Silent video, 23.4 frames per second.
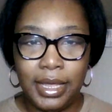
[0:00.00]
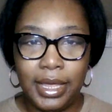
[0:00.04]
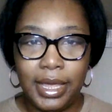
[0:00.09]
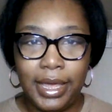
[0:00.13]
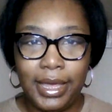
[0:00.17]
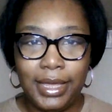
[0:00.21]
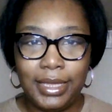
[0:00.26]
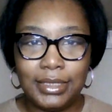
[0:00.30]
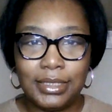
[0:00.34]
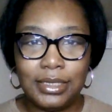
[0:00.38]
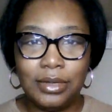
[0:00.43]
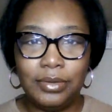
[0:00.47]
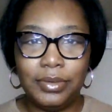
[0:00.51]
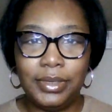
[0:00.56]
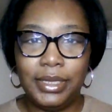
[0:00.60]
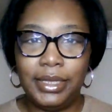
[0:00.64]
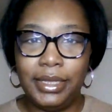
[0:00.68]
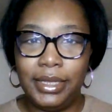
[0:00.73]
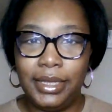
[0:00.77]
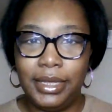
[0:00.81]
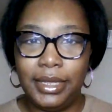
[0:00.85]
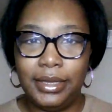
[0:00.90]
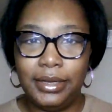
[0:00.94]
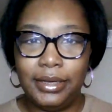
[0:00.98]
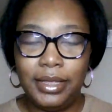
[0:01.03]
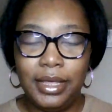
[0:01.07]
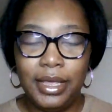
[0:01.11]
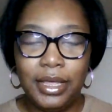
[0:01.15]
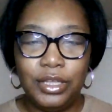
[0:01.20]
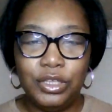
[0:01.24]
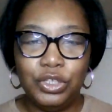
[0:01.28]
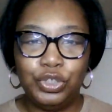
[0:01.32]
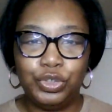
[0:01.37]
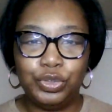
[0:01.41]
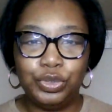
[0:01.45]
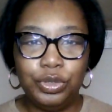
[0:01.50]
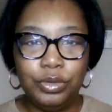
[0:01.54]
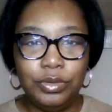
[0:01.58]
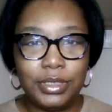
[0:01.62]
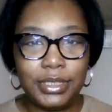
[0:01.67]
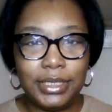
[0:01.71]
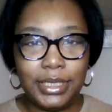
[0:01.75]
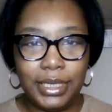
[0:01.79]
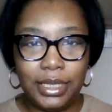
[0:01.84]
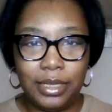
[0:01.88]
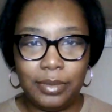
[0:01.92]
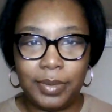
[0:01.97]
And so then Drew
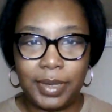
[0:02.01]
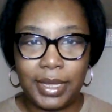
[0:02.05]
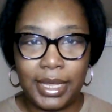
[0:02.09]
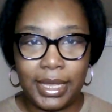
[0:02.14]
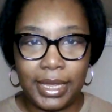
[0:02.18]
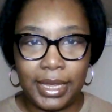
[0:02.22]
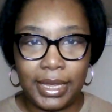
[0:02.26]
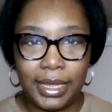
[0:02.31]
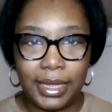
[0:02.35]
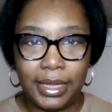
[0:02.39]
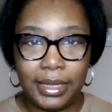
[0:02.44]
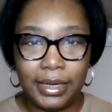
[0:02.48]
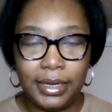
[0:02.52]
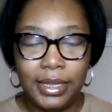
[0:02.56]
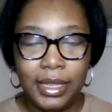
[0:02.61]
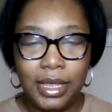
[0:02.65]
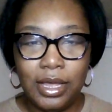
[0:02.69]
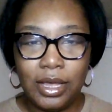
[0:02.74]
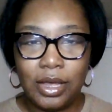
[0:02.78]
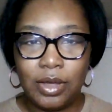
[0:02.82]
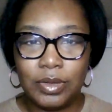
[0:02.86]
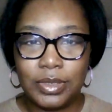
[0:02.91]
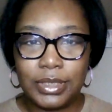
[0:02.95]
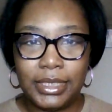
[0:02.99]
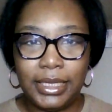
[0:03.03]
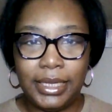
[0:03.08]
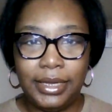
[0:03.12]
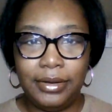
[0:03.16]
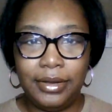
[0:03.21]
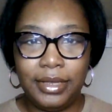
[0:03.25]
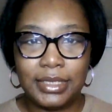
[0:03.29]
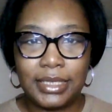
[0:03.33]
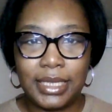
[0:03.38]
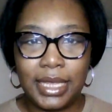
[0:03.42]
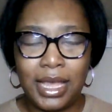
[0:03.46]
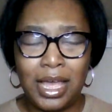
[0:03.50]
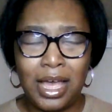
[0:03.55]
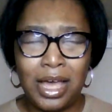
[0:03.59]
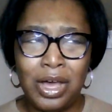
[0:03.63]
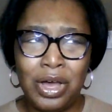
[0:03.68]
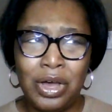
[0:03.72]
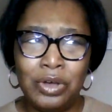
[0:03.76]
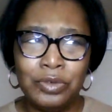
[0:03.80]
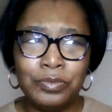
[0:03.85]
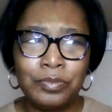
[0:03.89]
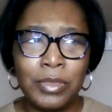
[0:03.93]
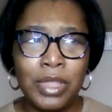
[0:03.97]
silly behind gonna sit here and say,
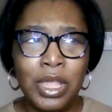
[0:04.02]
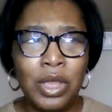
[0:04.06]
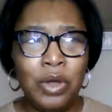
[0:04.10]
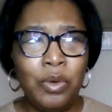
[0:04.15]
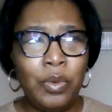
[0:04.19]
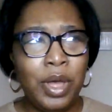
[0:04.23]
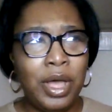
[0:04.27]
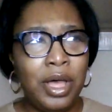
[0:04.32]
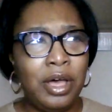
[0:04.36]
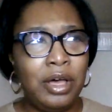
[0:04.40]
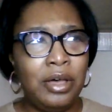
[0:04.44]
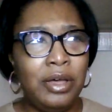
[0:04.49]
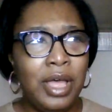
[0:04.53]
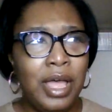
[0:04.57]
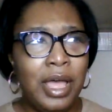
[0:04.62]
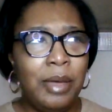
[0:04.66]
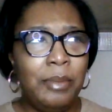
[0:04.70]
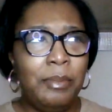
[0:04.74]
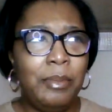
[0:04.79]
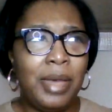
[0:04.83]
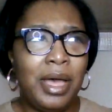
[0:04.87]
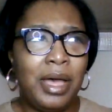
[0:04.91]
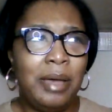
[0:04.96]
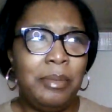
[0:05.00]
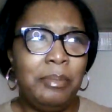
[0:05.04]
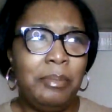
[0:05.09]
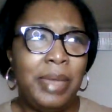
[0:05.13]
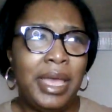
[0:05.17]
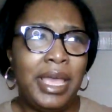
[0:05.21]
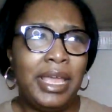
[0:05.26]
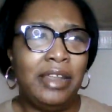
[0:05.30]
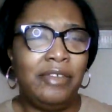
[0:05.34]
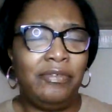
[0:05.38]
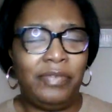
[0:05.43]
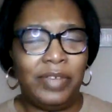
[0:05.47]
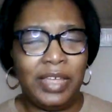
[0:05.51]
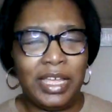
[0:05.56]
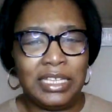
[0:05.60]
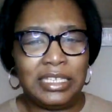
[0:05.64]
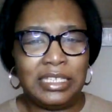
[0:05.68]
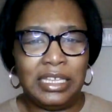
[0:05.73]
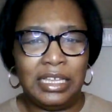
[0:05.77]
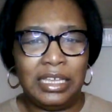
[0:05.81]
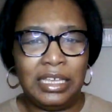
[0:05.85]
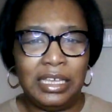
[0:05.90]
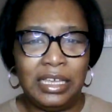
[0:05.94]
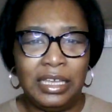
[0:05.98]
oh, well, I'm
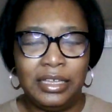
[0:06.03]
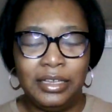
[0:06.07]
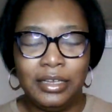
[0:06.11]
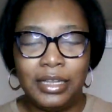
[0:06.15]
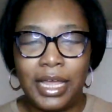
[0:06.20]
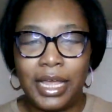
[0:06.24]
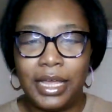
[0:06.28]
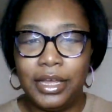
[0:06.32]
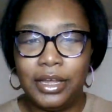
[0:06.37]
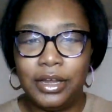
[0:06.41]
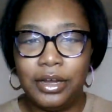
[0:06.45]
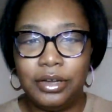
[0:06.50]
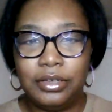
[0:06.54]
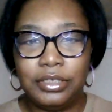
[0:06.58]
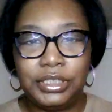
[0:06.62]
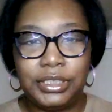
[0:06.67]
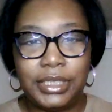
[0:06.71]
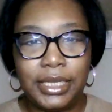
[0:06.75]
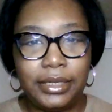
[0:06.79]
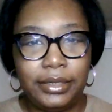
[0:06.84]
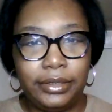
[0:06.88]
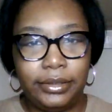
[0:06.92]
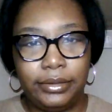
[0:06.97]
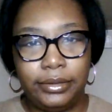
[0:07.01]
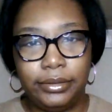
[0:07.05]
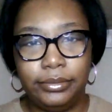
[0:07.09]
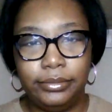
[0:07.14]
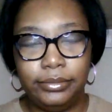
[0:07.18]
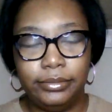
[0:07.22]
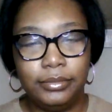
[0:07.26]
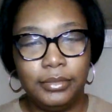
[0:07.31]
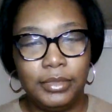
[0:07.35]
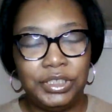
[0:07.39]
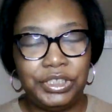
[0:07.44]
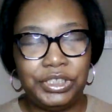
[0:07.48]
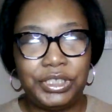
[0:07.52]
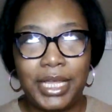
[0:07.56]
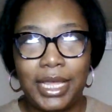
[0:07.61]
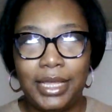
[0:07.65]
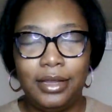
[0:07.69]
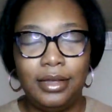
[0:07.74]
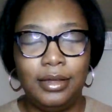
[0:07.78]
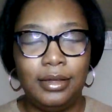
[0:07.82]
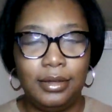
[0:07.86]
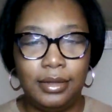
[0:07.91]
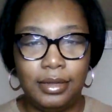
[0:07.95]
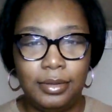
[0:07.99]
manifesting it. Like, girl, shut up. Shut
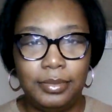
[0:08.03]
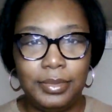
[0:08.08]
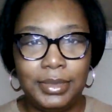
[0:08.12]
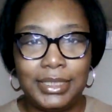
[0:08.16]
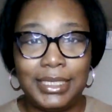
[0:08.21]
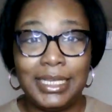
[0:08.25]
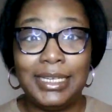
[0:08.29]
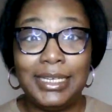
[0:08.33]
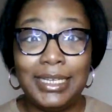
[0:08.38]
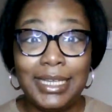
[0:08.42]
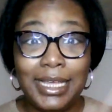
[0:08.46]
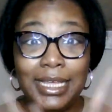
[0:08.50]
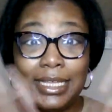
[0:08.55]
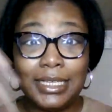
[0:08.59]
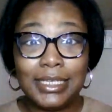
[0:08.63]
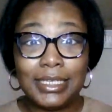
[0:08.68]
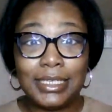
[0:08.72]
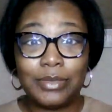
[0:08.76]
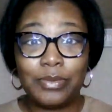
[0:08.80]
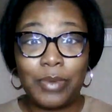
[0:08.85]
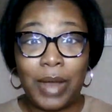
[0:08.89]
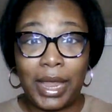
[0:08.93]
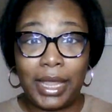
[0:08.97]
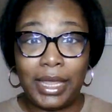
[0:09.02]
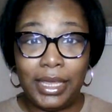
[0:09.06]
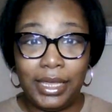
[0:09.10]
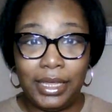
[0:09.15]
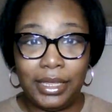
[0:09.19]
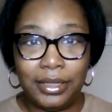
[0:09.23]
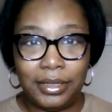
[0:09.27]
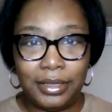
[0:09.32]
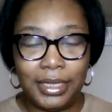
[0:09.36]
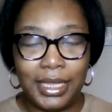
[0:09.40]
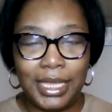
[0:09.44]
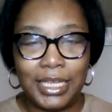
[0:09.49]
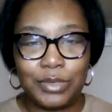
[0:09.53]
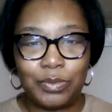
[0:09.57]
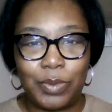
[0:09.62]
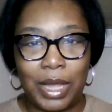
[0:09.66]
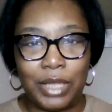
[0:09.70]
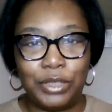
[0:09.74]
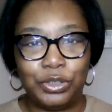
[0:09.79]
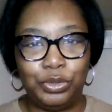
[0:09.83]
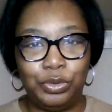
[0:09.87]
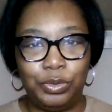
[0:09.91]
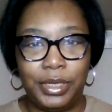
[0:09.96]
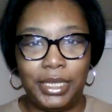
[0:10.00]
up. See, this right here is why
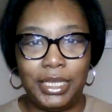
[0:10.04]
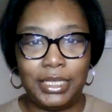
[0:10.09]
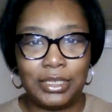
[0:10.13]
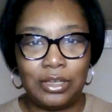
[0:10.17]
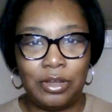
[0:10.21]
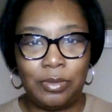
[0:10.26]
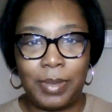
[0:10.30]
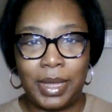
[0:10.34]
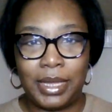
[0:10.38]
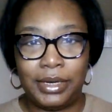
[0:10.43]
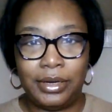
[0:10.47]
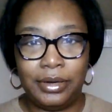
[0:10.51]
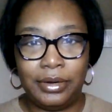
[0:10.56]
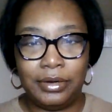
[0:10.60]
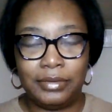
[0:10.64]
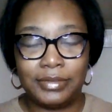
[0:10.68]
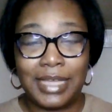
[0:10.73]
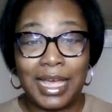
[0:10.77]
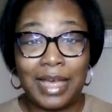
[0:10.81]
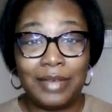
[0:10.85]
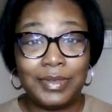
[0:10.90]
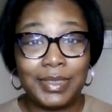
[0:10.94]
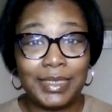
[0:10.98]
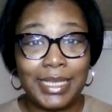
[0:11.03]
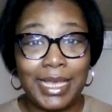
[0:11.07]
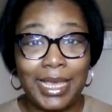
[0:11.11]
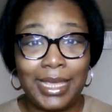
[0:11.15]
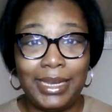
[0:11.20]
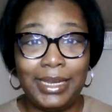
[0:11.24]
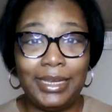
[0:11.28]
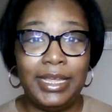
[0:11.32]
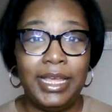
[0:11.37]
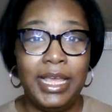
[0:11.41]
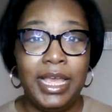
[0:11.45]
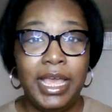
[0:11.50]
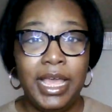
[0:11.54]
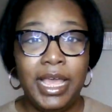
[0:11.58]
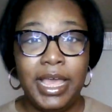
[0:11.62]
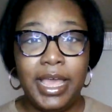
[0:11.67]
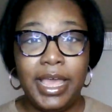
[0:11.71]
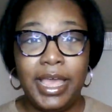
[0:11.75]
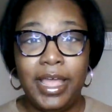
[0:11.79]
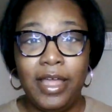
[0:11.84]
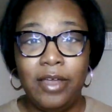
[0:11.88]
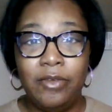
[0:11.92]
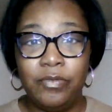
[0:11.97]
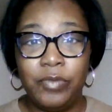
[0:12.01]
Drew gets on my nerves. I've said it
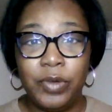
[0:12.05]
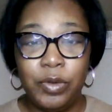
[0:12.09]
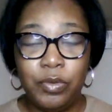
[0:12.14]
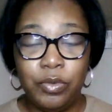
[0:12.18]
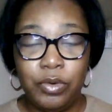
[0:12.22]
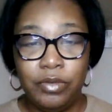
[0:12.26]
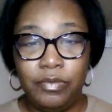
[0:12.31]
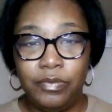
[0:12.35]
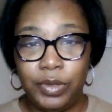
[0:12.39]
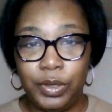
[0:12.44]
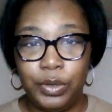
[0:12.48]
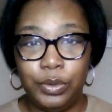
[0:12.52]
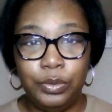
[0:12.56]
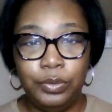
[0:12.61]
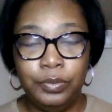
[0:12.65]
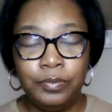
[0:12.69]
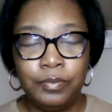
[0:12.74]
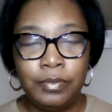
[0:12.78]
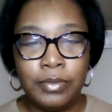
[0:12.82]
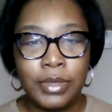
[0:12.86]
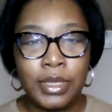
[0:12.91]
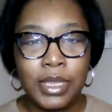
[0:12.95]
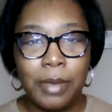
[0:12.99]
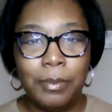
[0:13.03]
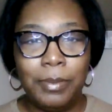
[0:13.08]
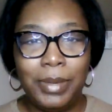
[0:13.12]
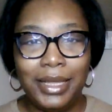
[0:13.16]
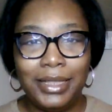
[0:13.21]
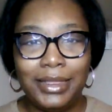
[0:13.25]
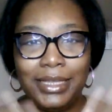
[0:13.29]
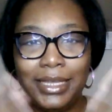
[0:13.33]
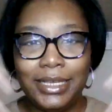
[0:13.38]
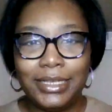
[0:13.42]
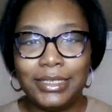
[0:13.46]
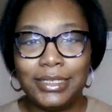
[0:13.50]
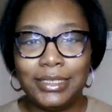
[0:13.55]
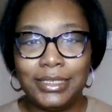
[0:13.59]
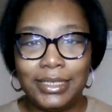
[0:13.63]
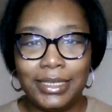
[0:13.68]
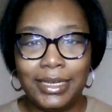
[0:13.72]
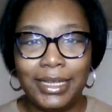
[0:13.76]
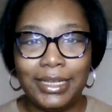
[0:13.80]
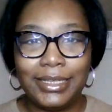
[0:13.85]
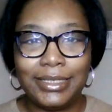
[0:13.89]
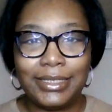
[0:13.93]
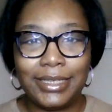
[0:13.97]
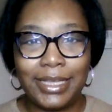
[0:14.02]
every review, but this is an
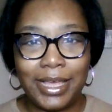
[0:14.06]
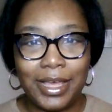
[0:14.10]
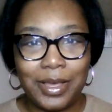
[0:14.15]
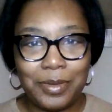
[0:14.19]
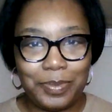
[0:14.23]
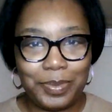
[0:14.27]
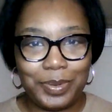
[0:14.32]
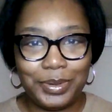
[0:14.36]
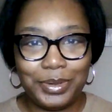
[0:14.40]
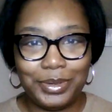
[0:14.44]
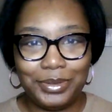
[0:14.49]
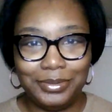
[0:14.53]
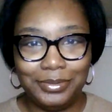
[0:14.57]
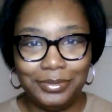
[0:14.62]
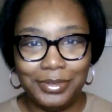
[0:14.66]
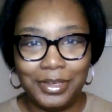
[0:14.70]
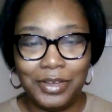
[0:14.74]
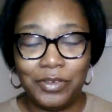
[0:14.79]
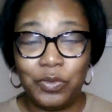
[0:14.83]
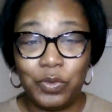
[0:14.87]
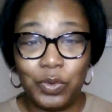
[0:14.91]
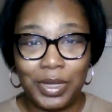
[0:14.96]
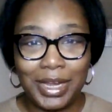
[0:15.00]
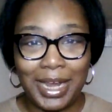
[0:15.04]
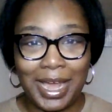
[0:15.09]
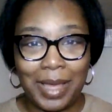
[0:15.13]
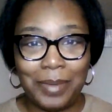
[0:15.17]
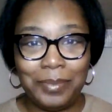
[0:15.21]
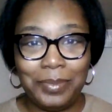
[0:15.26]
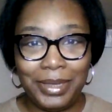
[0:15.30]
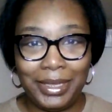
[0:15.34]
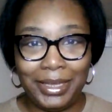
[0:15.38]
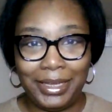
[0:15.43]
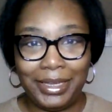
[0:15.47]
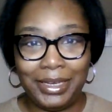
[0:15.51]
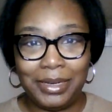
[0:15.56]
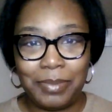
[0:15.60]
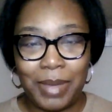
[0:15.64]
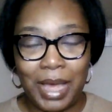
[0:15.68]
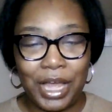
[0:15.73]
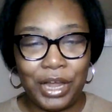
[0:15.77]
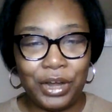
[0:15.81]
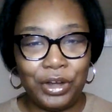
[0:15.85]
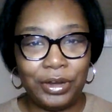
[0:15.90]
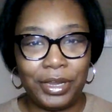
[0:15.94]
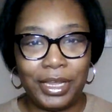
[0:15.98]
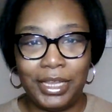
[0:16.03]
example of what I mean by
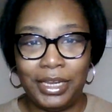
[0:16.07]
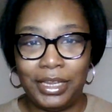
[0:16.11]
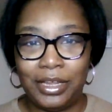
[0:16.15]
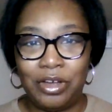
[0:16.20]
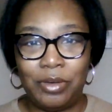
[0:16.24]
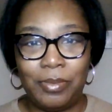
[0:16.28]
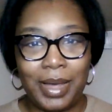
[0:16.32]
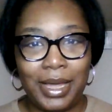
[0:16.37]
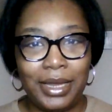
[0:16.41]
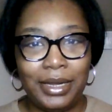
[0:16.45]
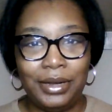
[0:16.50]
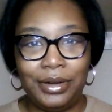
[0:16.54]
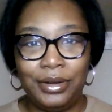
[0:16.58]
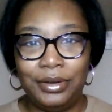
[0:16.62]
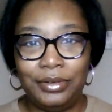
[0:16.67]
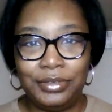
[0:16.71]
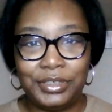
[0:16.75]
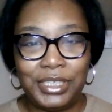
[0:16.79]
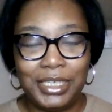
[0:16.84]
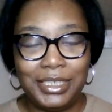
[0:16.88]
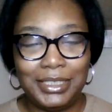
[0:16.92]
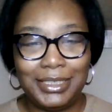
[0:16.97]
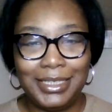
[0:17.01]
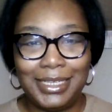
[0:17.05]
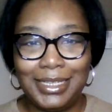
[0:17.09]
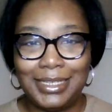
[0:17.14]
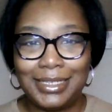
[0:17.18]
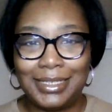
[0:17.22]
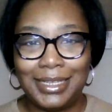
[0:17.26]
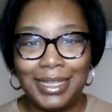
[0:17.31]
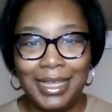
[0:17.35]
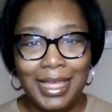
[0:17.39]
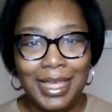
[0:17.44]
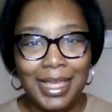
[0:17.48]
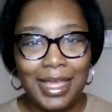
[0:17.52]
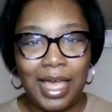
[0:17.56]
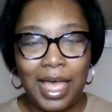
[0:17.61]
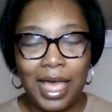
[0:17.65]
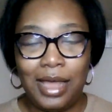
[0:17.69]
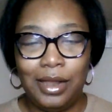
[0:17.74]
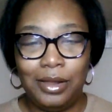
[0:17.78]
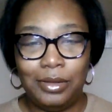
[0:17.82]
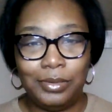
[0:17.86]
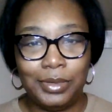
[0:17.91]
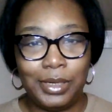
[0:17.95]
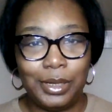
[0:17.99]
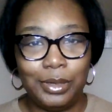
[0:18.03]
her getting on my nerves. She just, I
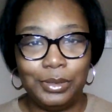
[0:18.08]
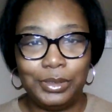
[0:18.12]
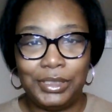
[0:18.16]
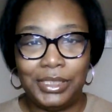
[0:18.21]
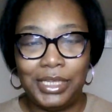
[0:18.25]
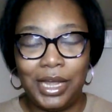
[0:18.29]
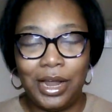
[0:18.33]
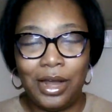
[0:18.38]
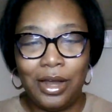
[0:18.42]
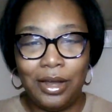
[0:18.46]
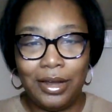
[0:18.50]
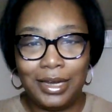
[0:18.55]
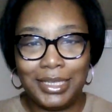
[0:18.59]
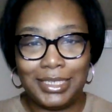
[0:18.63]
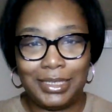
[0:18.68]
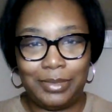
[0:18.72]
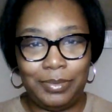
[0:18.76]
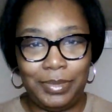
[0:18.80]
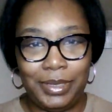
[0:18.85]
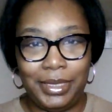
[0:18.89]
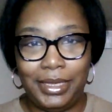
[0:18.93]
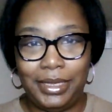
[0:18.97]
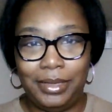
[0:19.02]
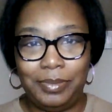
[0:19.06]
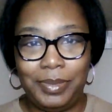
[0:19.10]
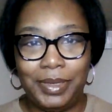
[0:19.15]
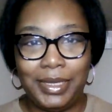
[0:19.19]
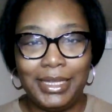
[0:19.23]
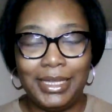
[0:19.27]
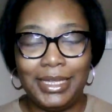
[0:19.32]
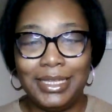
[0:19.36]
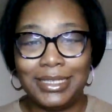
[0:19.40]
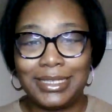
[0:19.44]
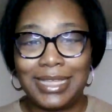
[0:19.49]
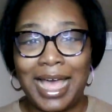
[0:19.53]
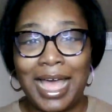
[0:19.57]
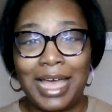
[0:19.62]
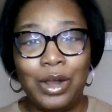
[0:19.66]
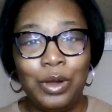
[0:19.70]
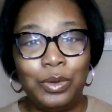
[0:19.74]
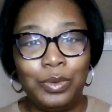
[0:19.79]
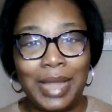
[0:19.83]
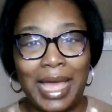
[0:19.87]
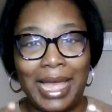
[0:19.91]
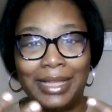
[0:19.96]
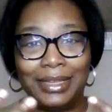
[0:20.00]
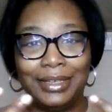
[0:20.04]
don't know, she irks me because I don't
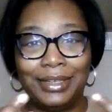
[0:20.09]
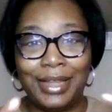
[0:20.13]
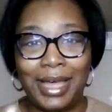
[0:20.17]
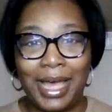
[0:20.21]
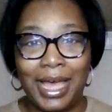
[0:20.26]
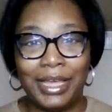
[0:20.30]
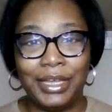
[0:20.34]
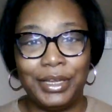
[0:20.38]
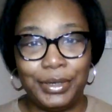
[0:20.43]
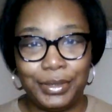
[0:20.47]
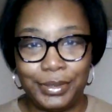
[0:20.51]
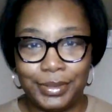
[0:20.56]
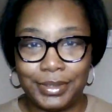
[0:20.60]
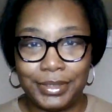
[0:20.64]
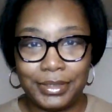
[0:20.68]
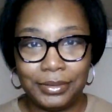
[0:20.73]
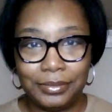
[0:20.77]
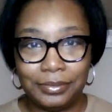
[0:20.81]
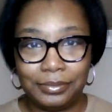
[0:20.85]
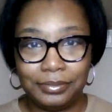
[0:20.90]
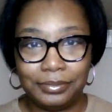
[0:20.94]
like liars.